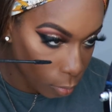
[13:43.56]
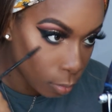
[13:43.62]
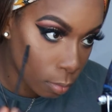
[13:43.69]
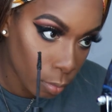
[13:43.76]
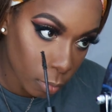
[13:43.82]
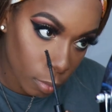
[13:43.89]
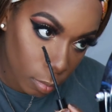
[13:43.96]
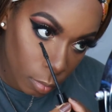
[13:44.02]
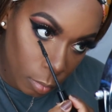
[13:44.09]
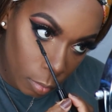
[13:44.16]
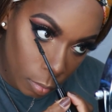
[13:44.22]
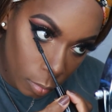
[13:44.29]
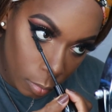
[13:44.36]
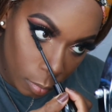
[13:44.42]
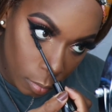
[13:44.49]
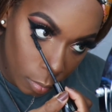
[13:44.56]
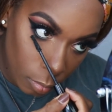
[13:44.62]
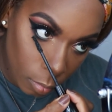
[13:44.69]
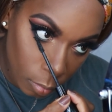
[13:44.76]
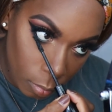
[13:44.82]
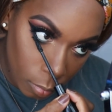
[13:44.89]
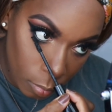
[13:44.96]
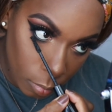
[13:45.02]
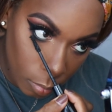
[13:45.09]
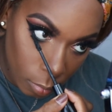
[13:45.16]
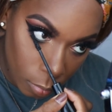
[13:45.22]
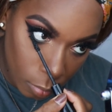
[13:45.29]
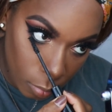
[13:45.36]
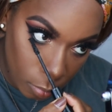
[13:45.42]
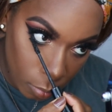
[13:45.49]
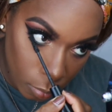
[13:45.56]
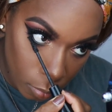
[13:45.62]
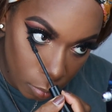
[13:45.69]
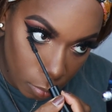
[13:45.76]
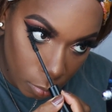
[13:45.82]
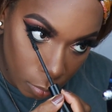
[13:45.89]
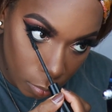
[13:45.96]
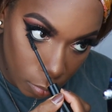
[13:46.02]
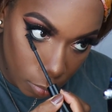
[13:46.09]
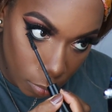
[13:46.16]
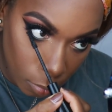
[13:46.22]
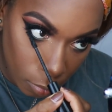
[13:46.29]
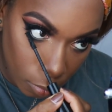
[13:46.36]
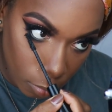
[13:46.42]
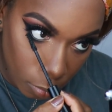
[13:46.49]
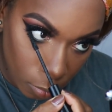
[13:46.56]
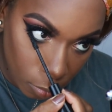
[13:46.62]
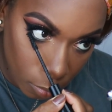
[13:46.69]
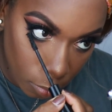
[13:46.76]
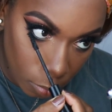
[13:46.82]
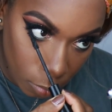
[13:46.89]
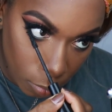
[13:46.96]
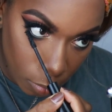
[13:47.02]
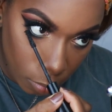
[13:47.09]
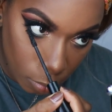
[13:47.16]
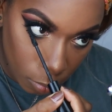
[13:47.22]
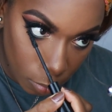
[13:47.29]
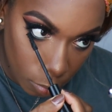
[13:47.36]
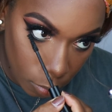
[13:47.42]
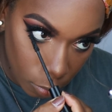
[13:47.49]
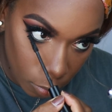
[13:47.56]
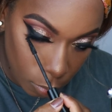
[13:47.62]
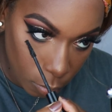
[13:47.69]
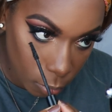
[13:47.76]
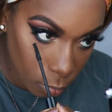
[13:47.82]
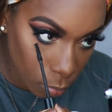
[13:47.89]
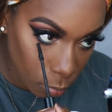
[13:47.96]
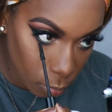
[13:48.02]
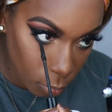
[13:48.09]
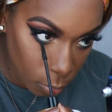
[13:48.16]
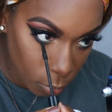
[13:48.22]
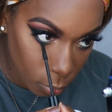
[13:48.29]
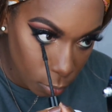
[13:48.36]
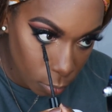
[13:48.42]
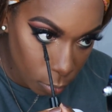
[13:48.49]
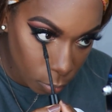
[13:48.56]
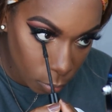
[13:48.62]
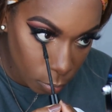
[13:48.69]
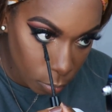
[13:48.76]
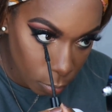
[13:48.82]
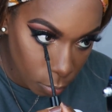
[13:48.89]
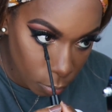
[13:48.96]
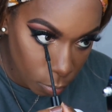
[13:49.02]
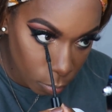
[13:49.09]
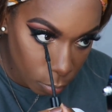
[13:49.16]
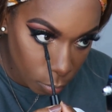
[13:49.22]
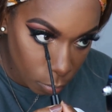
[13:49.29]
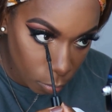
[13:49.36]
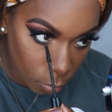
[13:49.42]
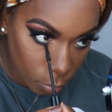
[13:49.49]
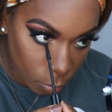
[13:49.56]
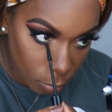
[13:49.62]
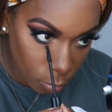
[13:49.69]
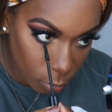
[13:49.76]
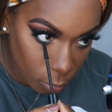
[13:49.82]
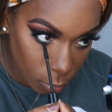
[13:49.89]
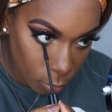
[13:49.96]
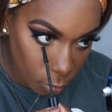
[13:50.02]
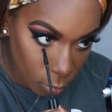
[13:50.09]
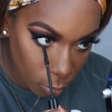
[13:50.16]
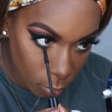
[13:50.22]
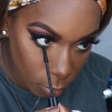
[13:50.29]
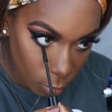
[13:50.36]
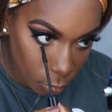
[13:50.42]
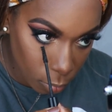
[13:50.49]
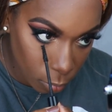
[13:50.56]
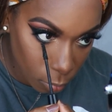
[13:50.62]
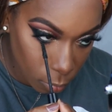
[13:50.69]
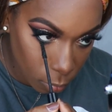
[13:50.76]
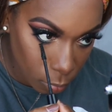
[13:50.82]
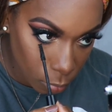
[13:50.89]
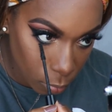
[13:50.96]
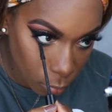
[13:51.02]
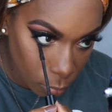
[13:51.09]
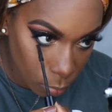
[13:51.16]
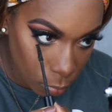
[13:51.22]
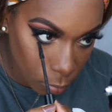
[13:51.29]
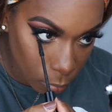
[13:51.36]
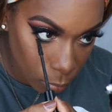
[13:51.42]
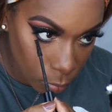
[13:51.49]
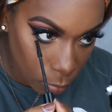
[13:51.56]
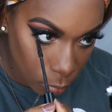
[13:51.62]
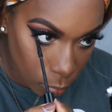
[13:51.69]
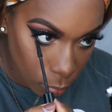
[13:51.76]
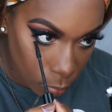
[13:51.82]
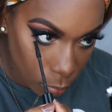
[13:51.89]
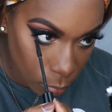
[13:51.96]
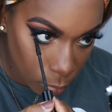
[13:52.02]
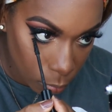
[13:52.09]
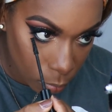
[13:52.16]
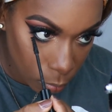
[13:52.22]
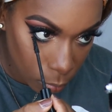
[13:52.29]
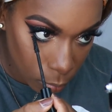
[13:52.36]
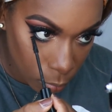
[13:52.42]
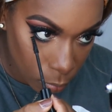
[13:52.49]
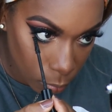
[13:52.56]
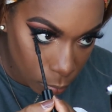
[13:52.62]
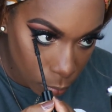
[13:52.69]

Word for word: If you guys want to see my new foundation routine, um, I may post that next week, so stay tuned for that.